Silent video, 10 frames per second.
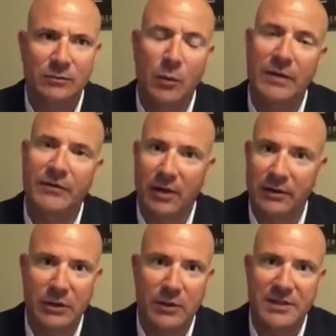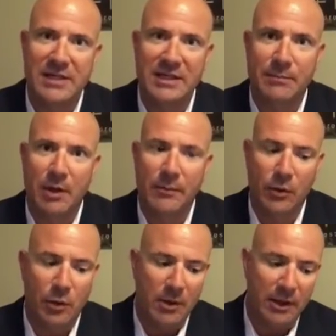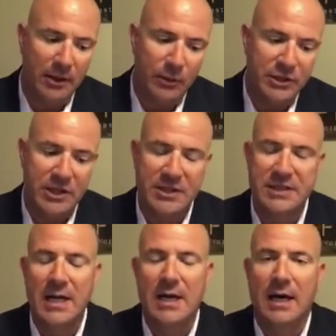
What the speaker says: what we've called the U.S. State Department oil market, which is